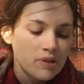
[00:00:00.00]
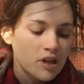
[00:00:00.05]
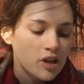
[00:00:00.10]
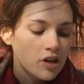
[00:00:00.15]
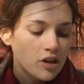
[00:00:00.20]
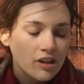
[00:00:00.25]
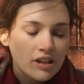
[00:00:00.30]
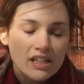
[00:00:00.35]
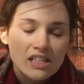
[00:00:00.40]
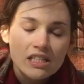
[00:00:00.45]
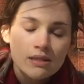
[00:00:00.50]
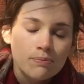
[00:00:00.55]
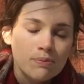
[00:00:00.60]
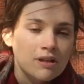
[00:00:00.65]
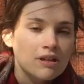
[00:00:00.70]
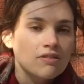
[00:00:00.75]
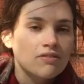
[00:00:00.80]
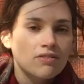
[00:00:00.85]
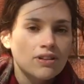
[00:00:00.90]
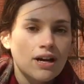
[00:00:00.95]
early
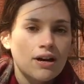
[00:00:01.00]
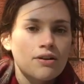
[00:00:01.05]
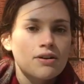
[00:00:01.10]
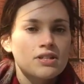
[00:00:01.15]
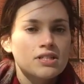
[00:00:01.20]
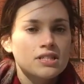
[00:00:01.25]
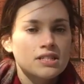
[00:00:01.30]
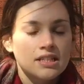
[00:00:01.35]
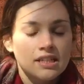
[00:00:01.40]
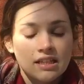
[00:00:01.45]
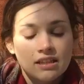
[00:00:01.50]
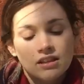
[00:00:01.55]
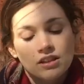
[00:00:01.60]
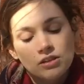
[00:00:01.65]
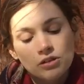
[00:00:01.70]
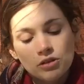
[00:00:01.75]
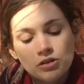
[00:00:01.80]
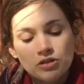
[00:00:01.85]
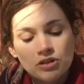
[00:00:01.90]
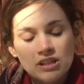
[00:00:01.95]
spring flowers to get the
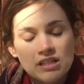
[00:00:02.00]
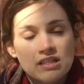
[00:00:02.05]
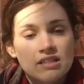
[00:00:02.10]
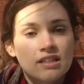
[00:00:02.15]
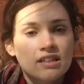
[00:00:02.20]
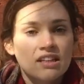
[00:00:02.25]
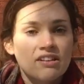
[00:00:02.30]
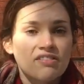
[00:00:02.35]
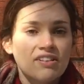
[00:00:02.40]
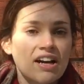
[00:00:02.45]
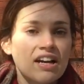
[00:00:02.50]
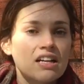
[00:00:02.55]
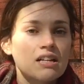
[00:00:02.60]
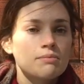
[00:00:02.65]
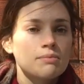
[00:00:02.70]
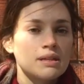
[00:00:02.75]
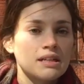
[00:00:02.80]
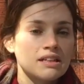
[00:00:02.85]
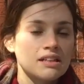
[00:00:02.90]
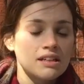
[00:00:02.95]
nutrients that they've kind
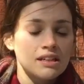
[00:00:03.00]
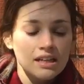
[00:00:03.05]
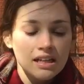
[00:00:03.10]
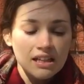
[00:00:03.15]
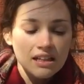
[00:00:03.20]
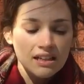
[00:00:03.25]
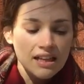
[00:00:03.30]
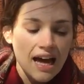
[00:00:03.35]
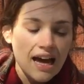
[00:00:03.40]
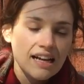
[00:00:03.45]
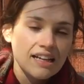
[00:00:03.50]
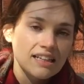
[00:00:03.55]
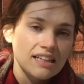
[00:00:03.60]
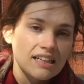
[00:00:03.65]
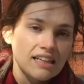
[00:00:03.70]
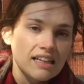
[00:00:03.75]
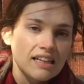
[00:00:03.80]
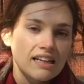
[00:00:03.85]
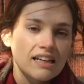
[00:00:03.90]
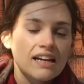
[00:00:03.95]
of been
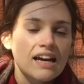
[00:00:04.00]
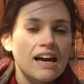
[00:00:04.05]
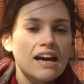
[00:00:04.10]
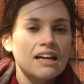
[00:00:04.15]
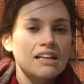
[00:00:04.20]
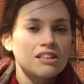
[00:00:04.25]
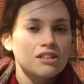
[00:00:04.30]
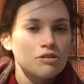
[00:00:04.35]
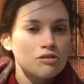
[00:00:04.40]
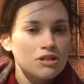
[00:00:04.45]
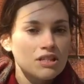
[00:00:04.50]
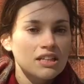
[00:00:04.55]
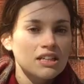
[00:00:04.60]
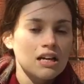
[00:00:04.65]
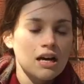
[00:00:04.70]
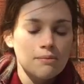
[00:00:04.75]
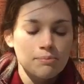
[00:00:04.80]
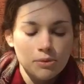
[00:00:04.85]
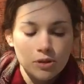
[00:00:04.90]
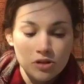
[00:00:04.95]
lacking, and using
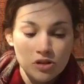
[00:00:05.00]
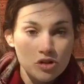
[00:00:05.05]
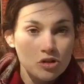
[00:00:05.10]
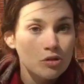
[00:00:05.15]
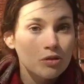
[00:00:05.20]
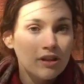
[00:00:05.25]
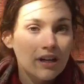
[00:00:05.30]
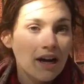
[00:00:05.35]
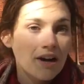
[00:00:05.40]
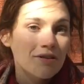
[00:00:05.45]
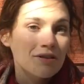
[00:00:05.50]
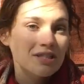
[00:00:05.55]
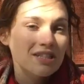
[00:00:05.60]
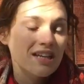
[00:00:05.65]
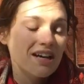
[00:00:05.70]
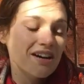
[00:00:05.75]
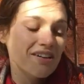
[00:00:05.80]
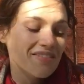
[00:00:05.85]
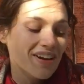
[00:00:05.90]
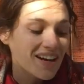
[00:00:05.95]
up their storehouse
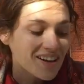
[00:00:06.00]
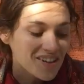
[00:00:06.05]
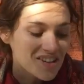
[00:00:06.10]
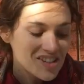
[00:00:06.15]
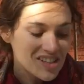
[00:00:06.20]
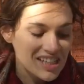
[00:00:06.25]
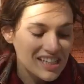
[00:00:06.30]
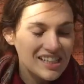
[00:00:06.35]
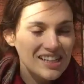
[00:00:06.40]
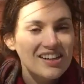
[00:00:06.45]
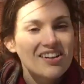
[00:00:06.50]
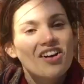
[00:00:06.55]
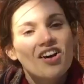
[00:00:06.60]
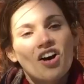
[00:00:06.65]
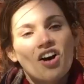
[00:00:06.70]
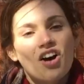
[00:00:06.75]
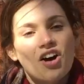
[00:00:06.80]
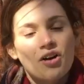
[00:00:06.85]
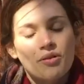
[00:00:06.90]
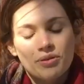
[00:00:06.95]
of energy
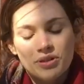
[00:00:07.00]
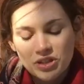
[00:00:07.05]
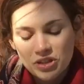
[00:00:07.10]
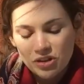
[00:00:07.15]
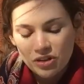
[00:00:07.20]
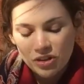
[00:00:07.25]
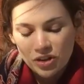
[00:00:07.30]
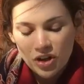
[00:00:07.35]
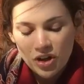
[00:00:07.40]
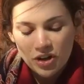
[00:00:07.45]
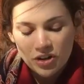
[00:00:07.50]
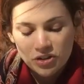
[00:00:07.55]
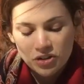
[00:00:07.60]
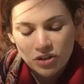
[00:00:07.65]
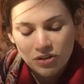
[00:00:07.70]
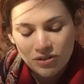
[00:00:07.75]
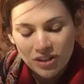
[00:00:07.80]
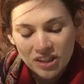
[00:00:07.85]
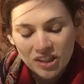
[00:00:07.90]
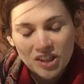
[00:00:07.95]
all winter long.
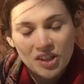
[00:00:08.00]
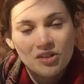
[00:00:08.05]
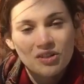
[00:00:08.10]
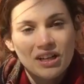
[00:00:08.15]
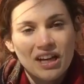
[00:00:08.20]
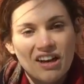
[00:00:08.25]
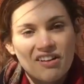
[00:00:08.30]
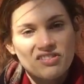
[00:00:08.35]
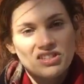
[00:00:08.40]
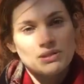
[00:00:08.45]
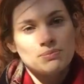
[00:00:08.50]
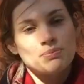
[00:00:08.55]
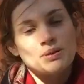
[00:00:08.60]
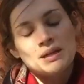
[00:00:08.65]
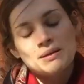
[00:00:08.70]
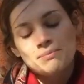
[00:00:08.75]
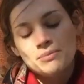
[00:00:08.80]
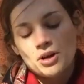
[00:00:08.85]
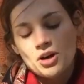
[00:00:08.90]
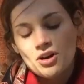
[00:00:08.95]
So if they don't have
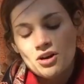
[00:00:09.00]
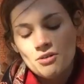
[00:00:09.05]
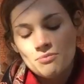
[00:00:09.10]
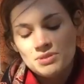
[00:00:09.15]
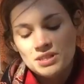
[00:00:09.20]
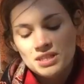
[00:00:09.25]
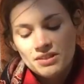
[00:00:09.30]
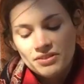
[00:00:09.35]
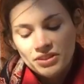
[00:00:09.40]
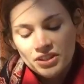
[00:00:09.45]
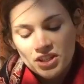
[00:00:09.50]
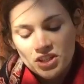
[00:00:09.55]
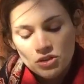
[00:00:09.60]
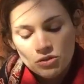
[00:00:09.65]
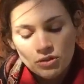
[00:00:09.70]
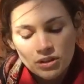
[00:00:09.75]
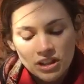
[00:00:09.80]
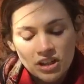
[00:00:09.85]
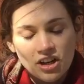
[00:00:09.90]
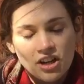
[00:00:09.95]
spring bulbs, it's
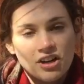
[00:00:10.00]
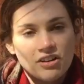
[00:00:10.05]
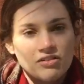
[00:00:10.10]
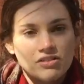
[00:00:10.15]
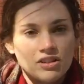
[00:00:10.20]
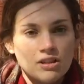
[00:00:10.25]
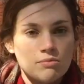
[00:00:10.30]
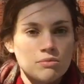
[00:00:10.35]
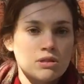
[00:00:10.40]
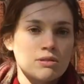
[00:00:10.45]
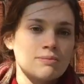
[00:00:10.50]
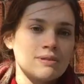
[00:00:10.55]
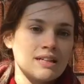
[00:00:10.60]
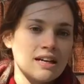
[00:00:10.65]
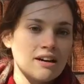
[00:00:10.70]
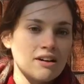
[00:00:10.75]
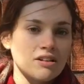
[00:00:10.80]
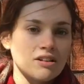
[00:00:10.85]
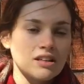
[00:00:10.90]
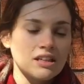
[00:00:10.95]
really hard for them to be
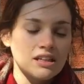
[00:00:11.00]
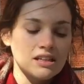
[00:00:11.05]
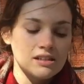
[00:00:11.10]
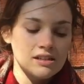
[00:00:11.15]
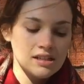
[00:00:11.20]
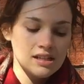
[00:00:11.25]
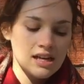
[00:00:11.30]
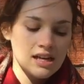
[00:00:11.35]
healthy